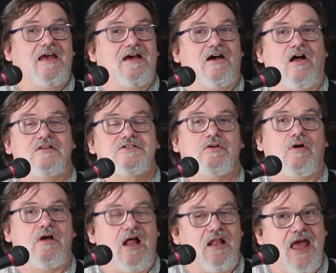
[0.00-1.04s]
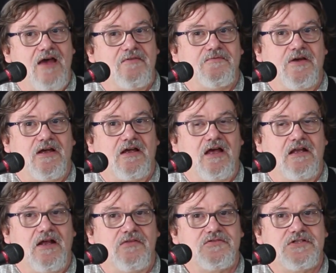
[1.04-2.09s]
Also, I'll have
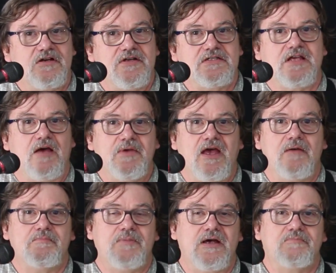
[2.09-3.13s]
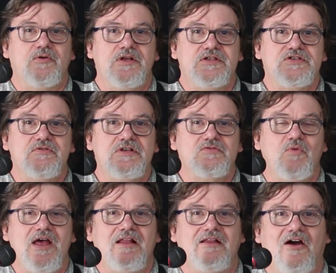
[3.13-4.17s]
another series coming up pretty soon as
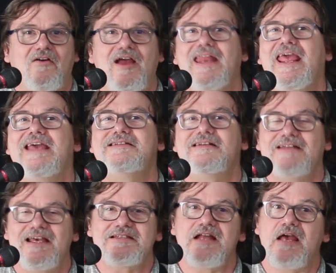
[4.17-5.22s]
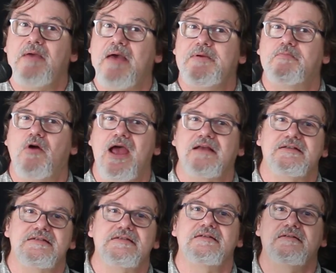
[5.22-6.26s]
well. All right. Hey, until next time, happy
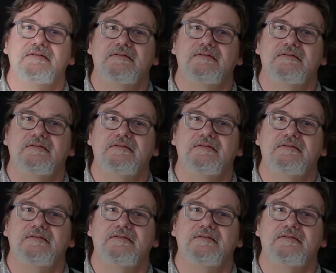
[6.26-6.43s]
practice.